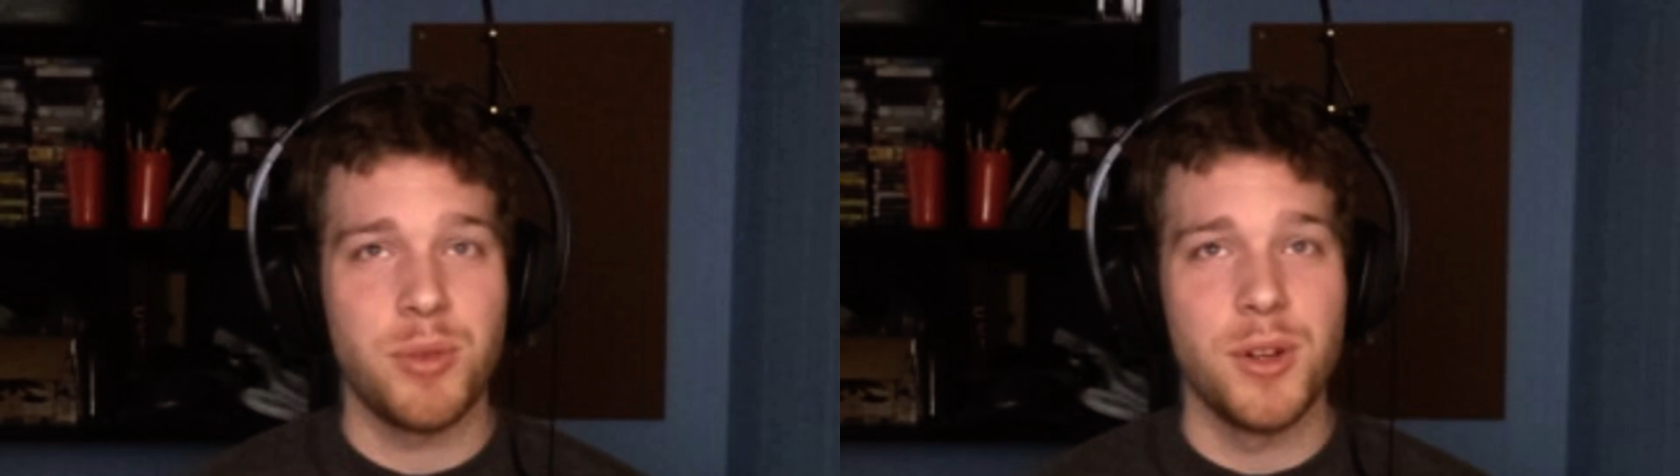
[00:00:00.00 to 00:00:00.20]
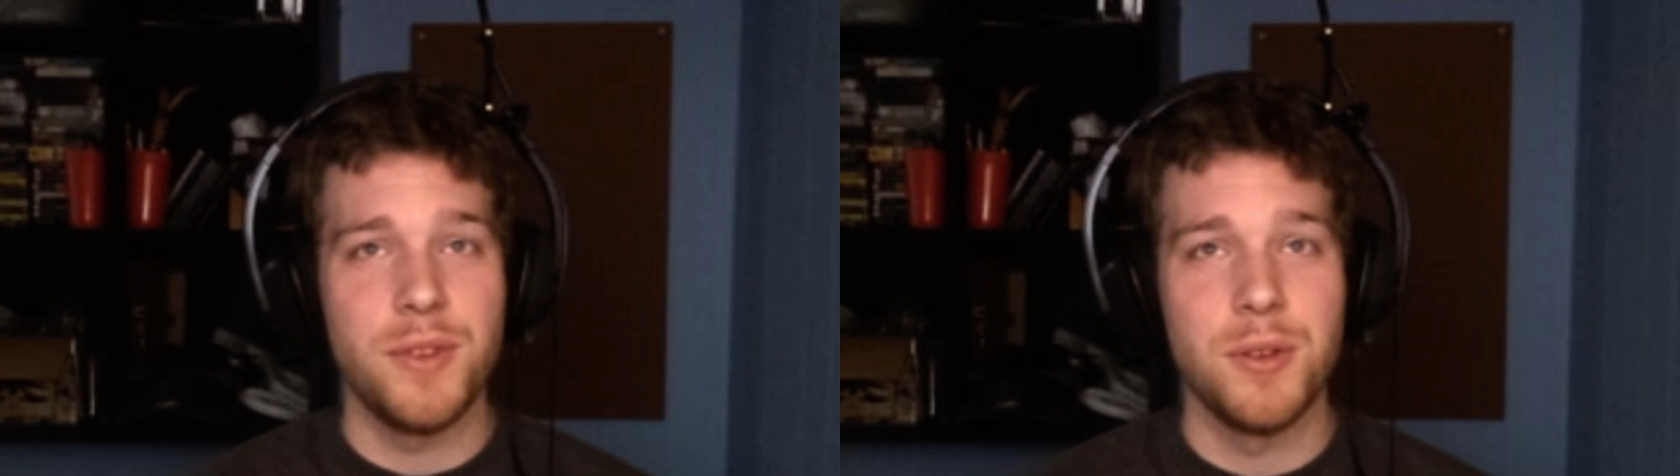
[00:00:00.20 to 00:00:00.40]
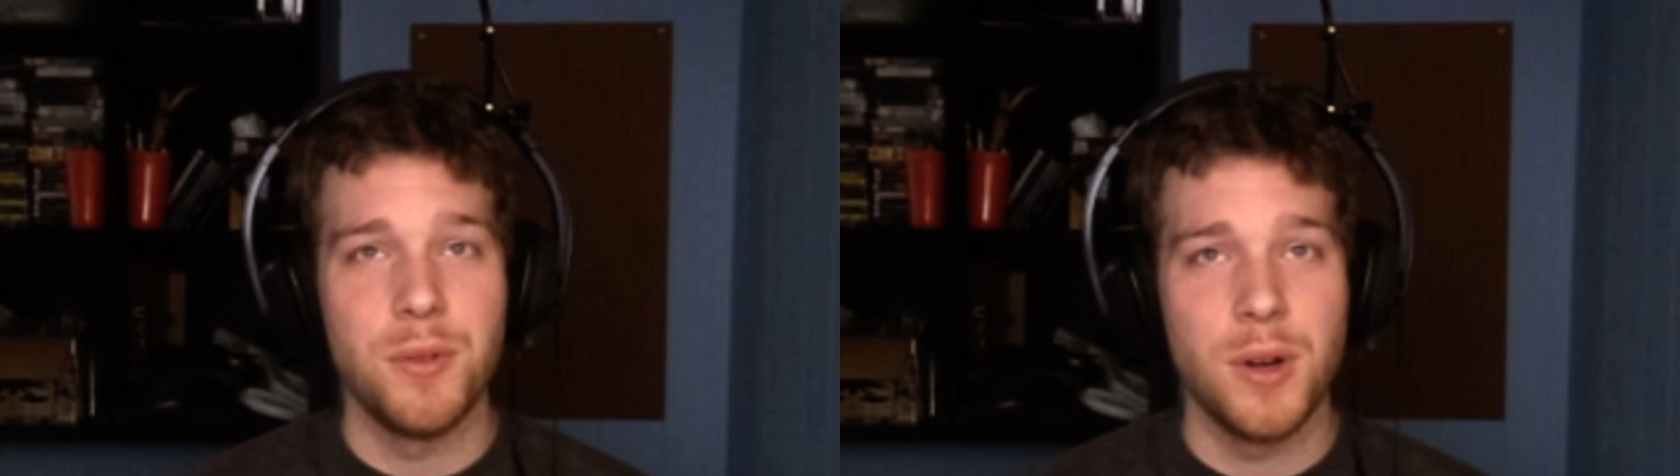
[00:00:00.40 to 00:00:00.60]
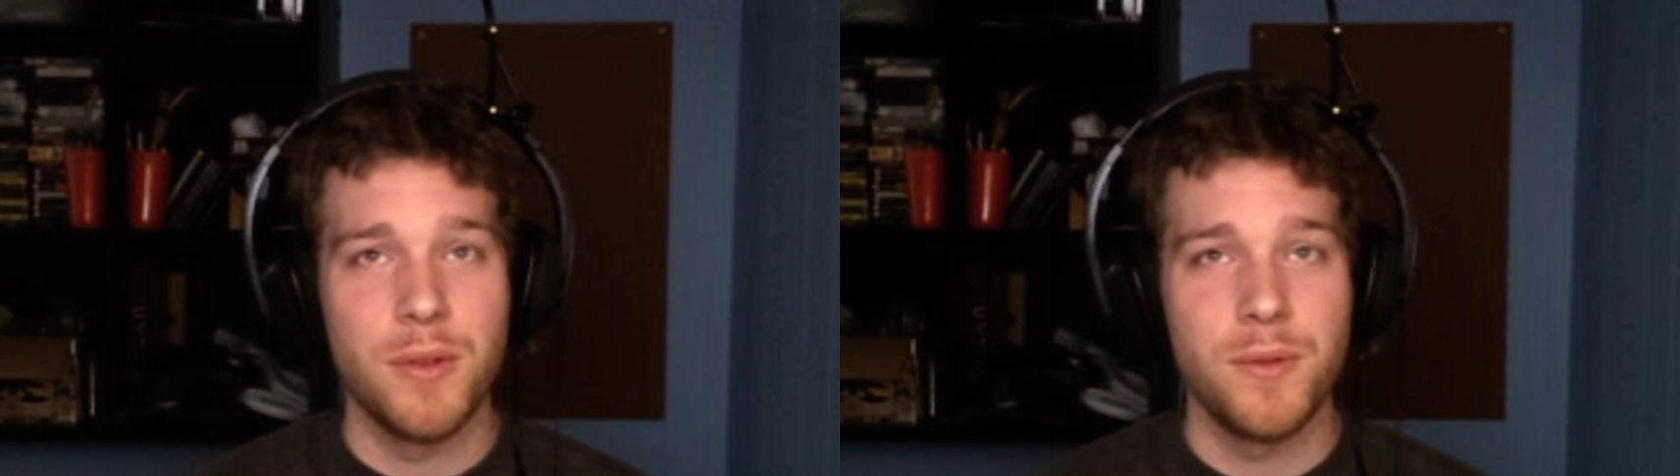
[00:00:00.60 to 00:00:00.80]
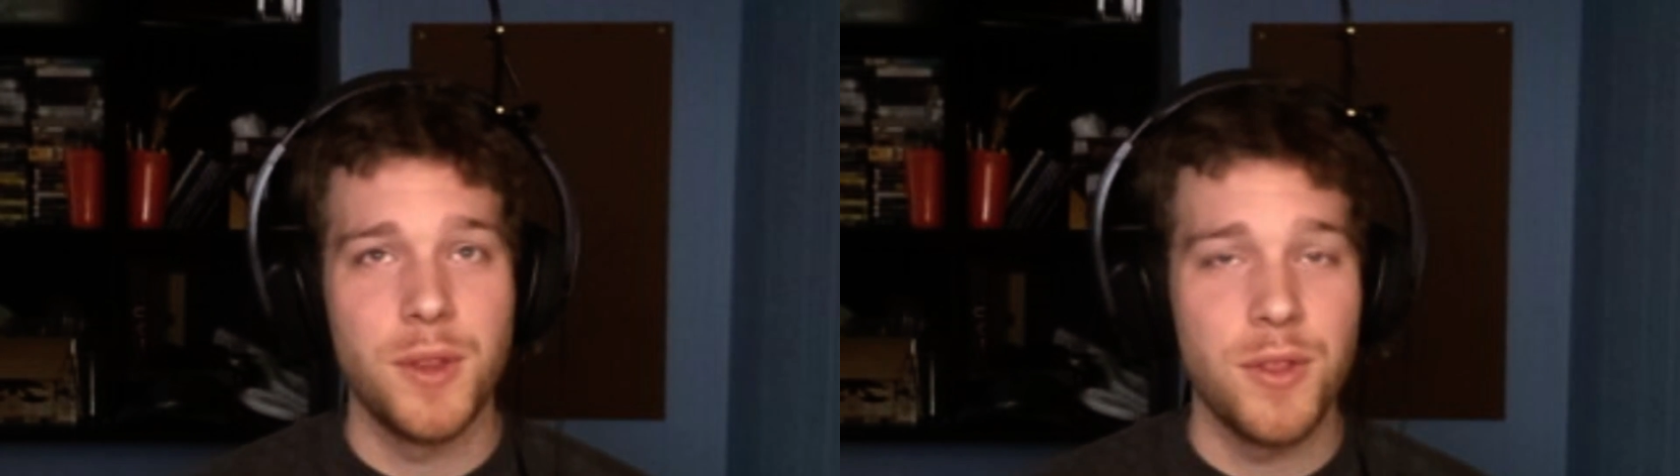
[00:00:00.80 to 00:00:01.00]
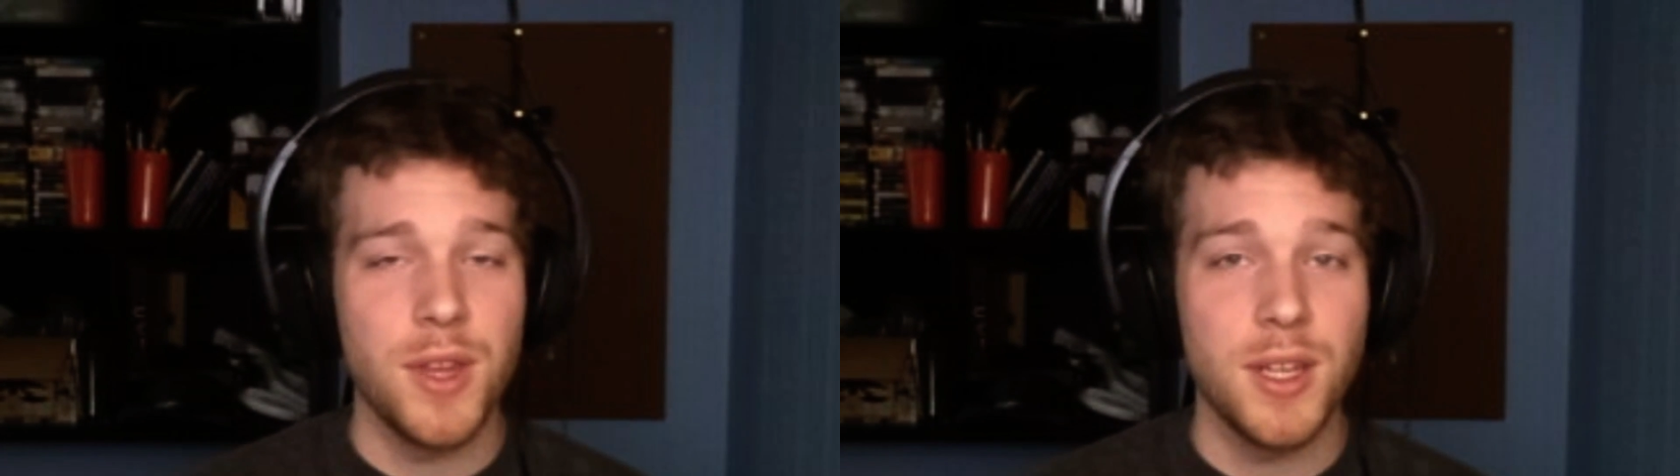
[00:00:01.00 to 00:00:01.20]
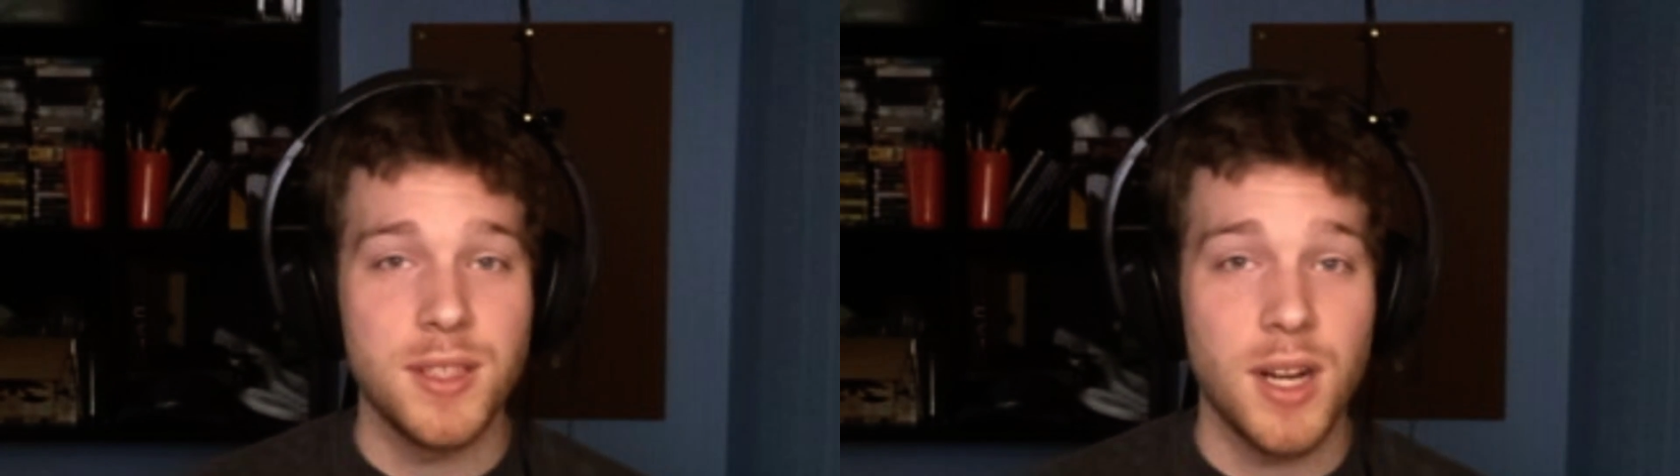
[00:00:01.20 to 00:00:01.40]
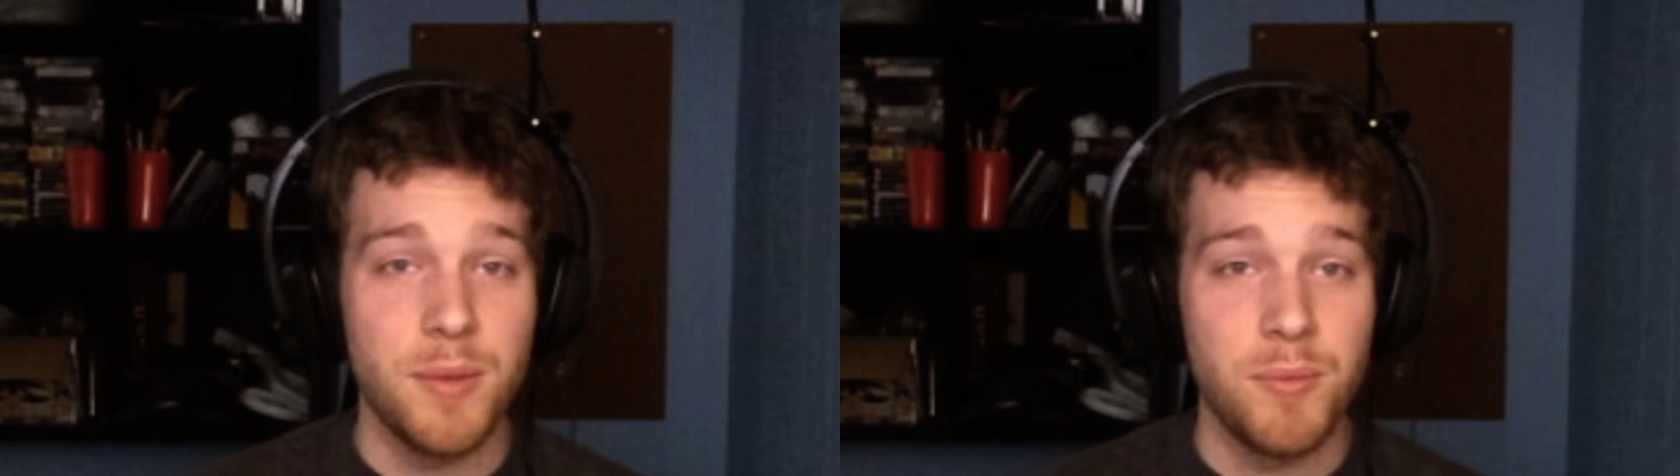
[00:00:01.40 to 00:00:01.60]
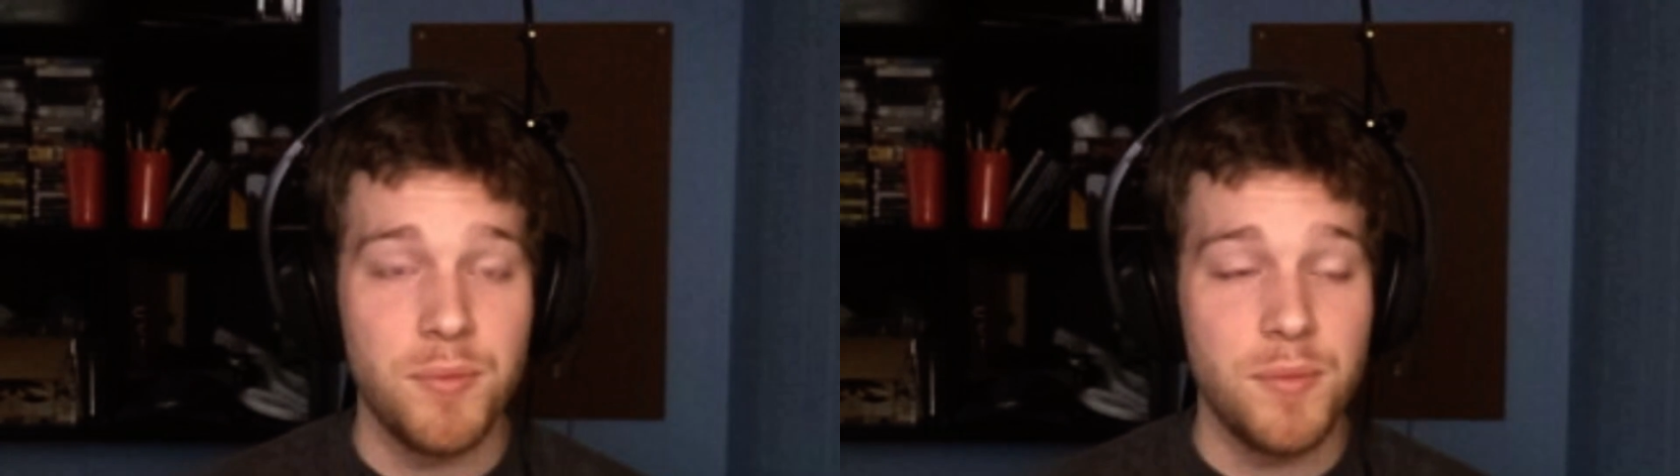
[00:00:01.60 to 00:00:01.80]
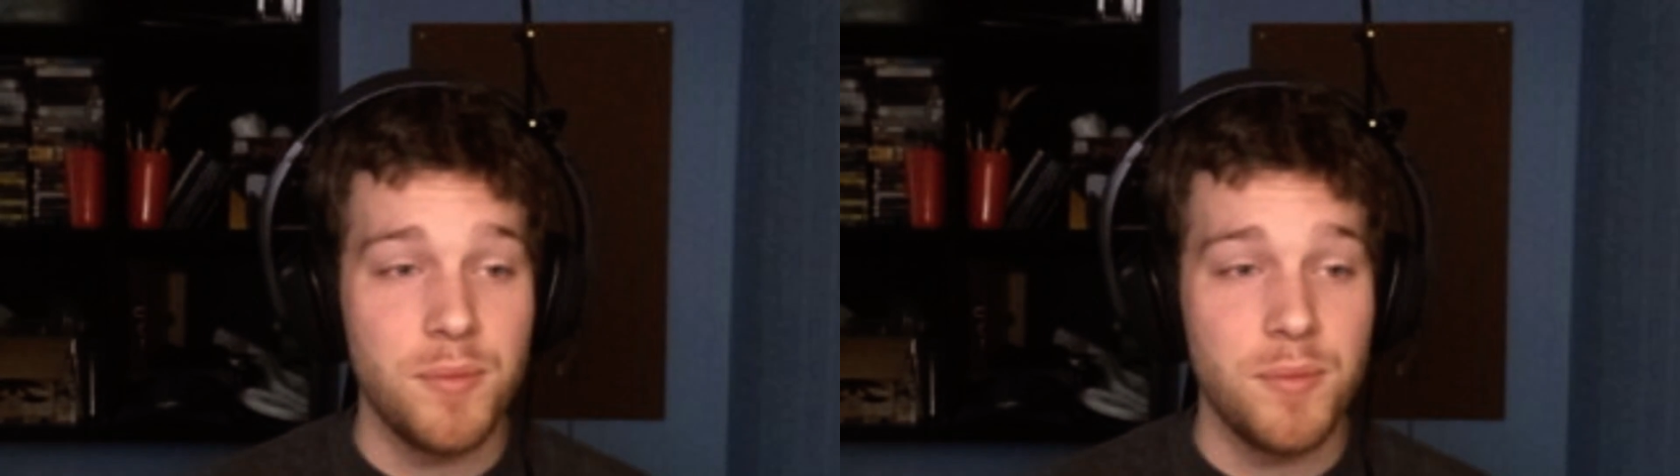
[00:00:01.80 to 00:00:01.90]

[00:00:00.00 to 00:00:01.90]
preview of the things that I'm